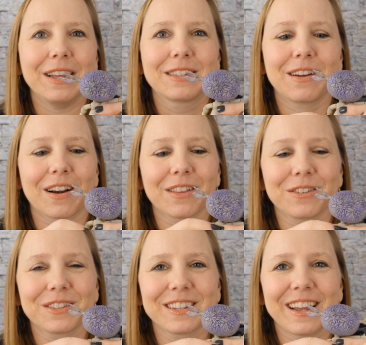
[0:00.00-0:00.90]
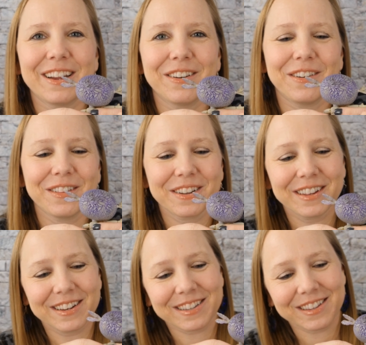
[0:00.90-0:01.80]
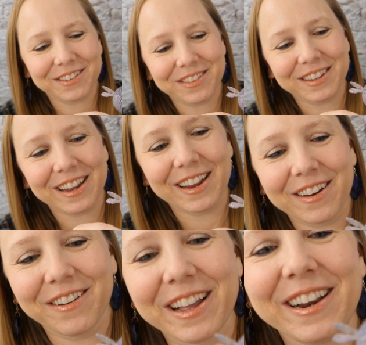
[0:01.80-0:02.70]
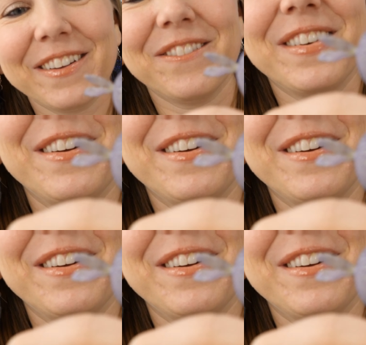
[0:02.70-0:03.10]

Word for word: He's got a little tail. Look at his little tail, and it